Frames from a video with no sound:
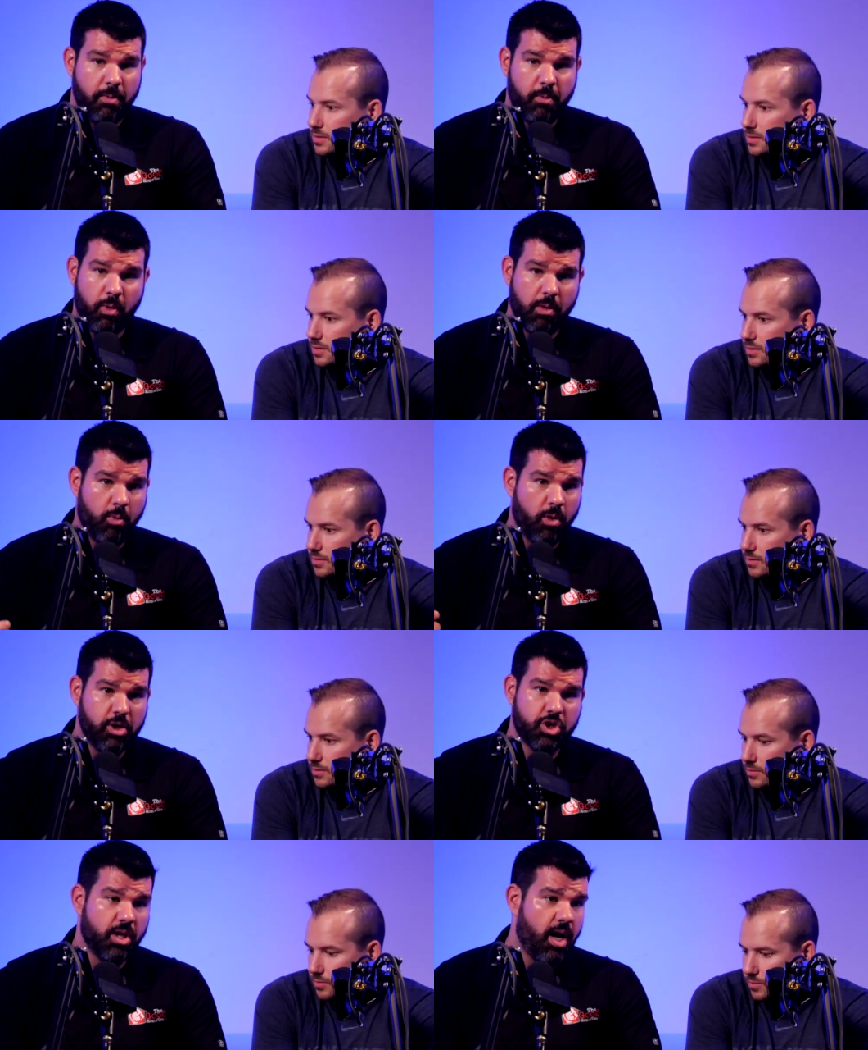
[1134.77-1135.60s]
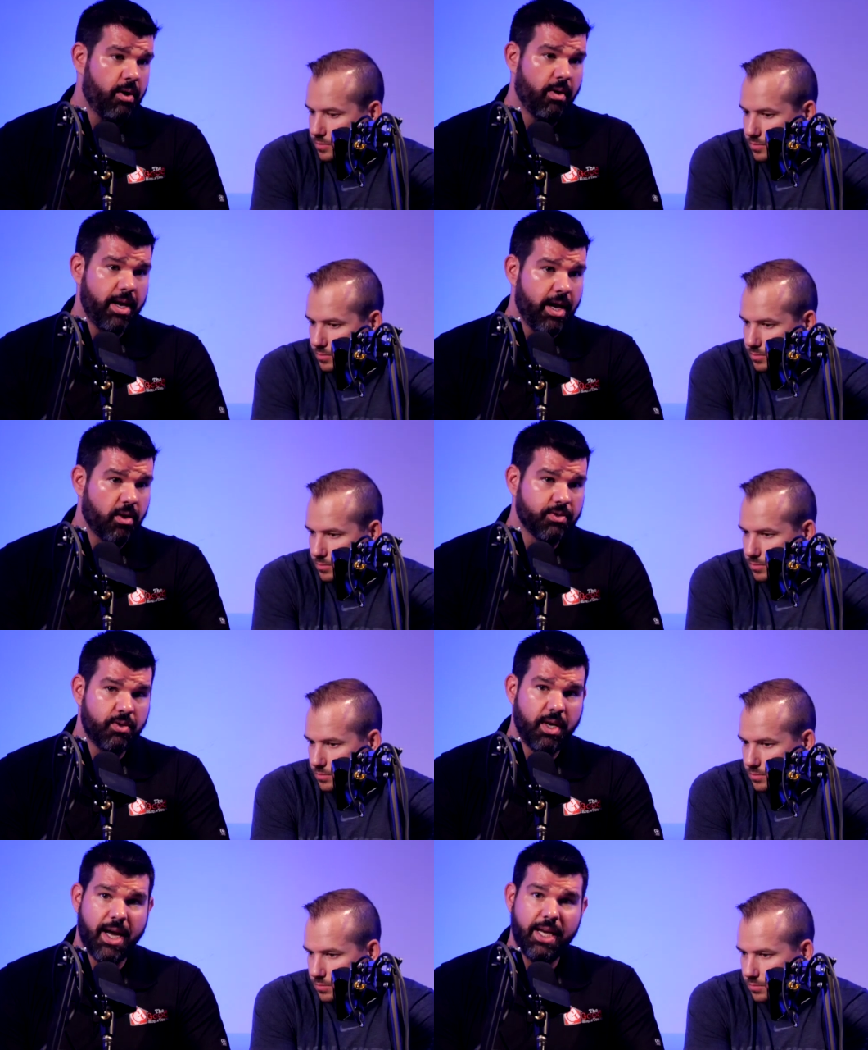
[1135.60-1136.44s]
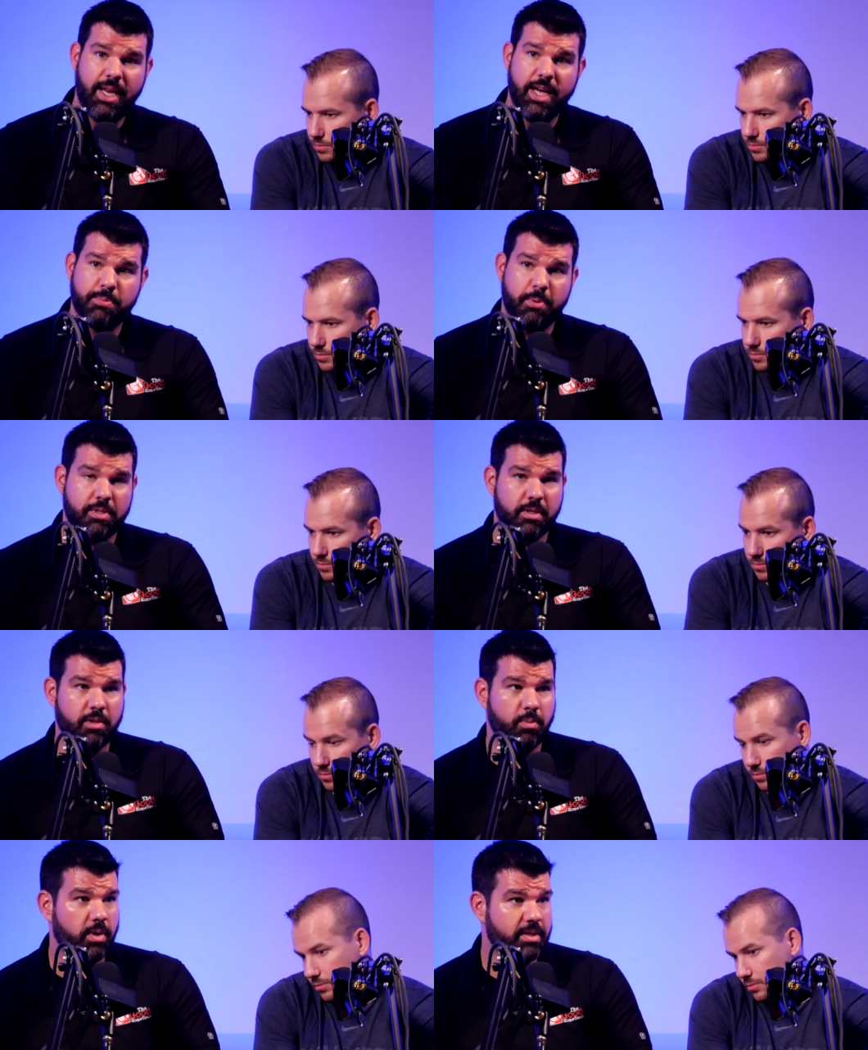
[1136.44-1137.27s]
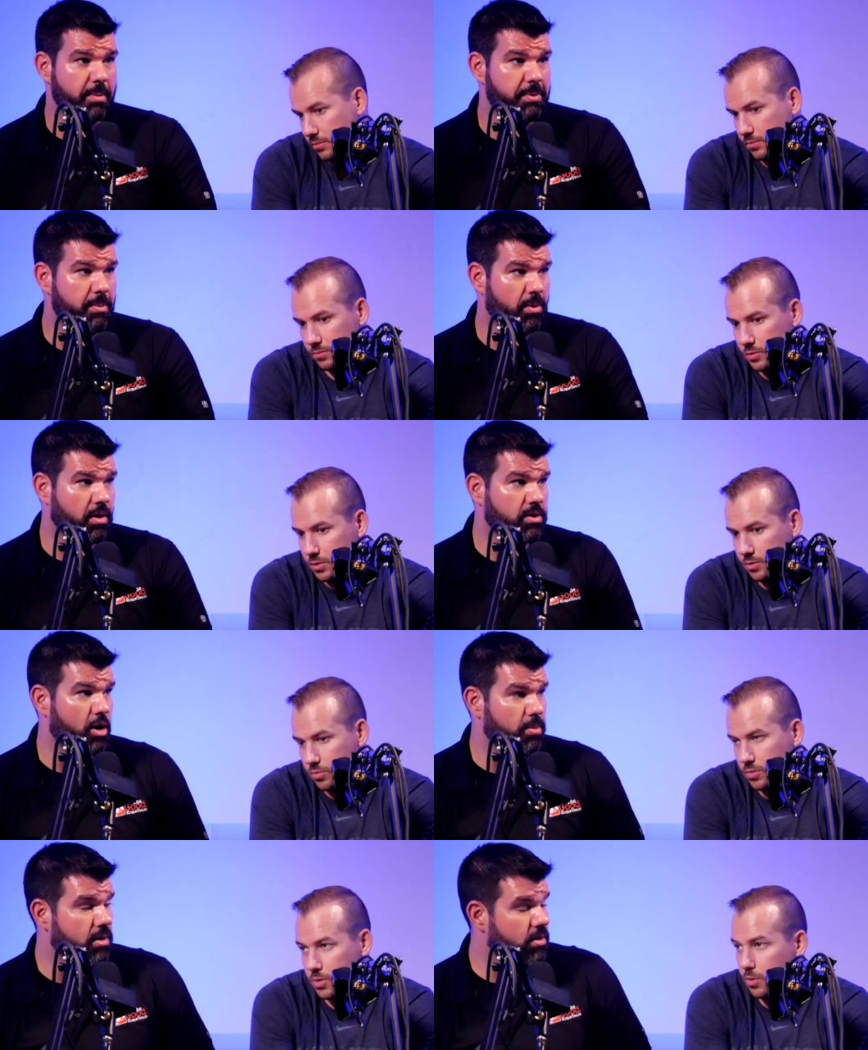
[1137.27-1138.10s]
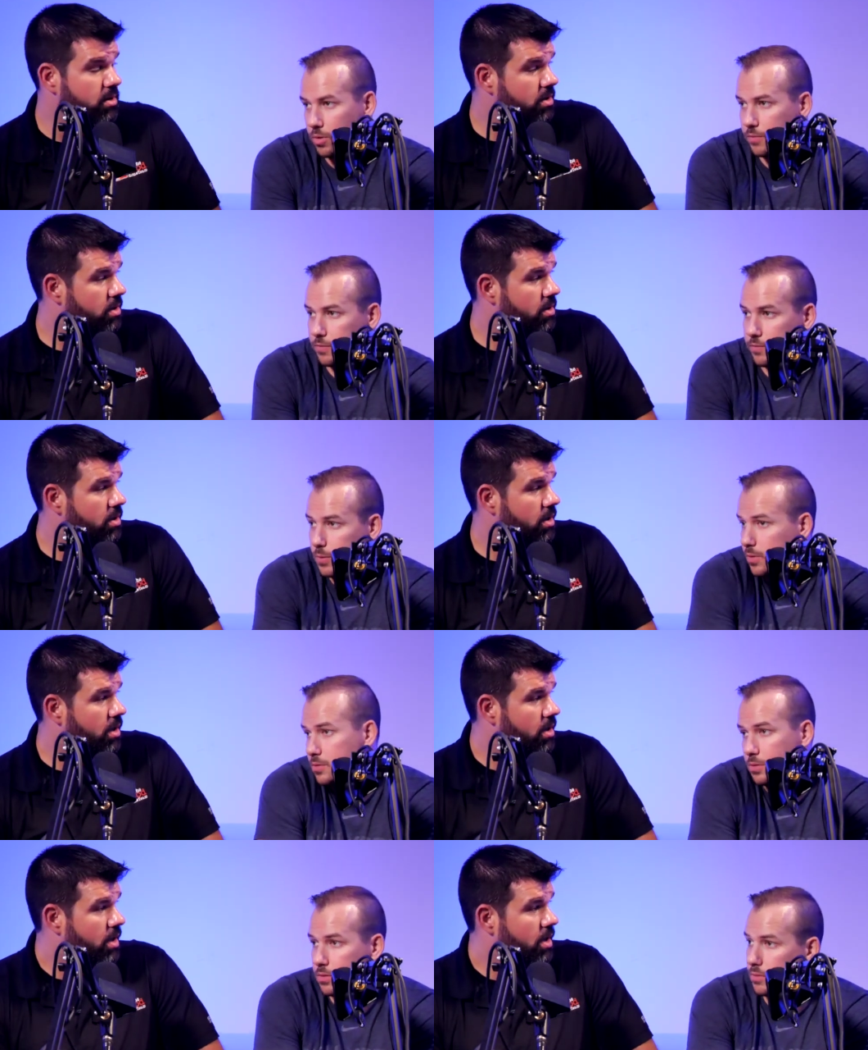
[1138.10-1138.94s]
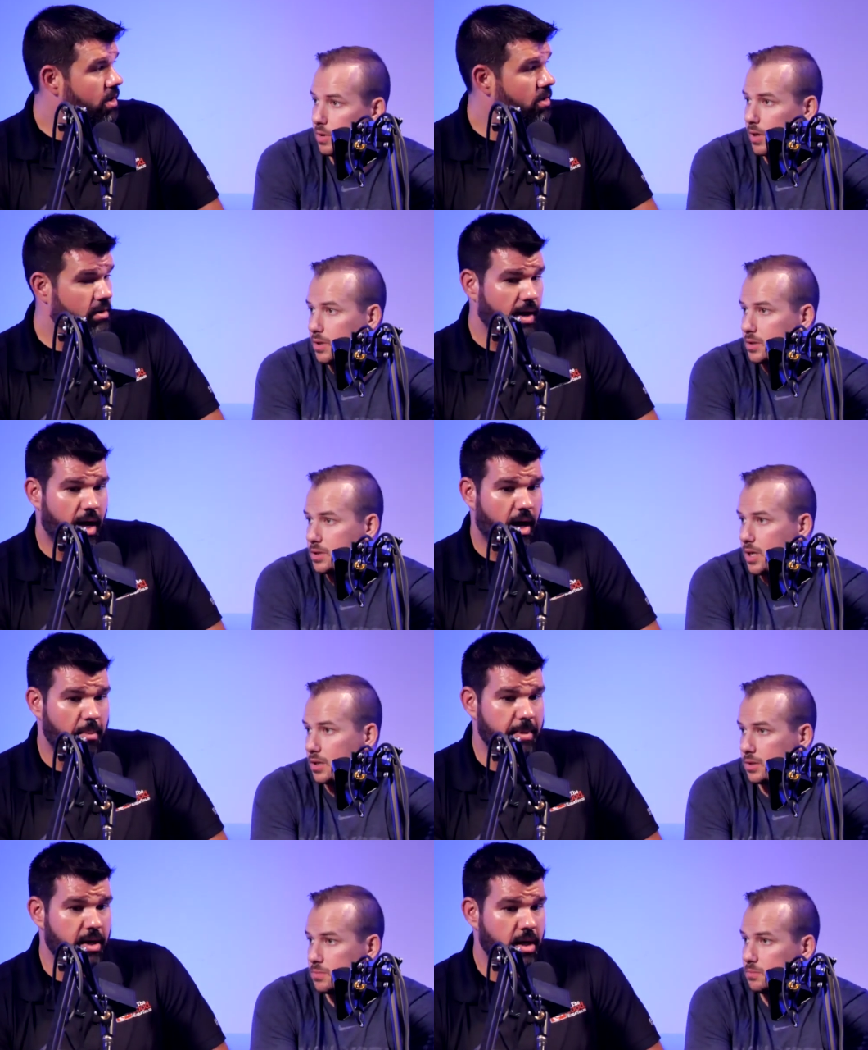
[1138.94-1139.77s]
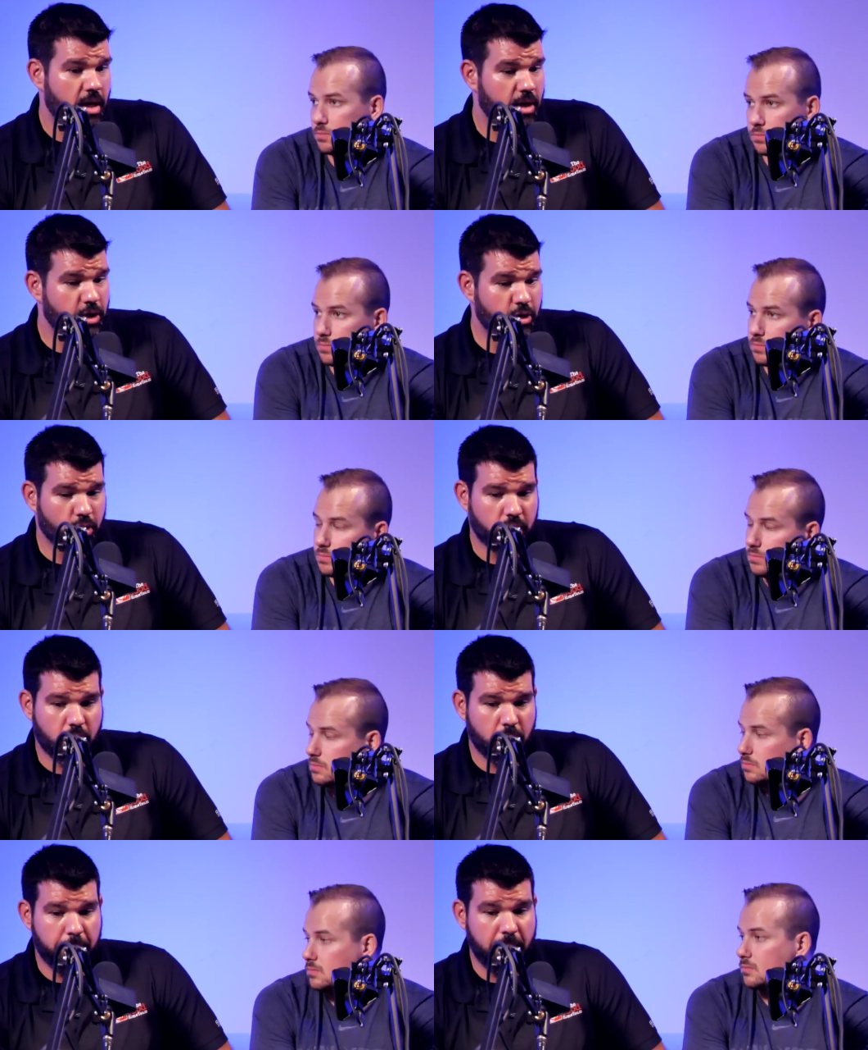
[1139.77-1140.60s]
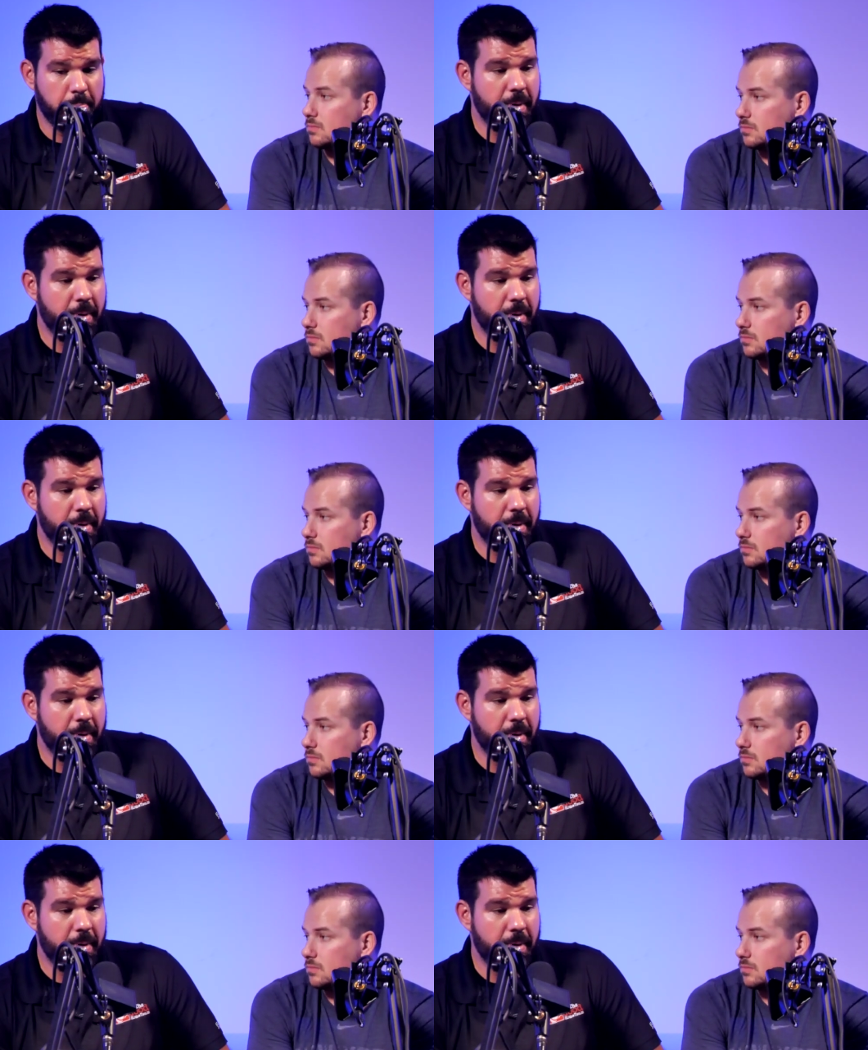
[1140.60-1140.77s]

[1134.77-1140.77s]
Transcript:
Speaker 1: We're, we're in July right now. So ninety days puts us in what, September, October? Quarter, mm-hmm. Fourth quarter, right? Yeah. Exactly. I mean, you're going to be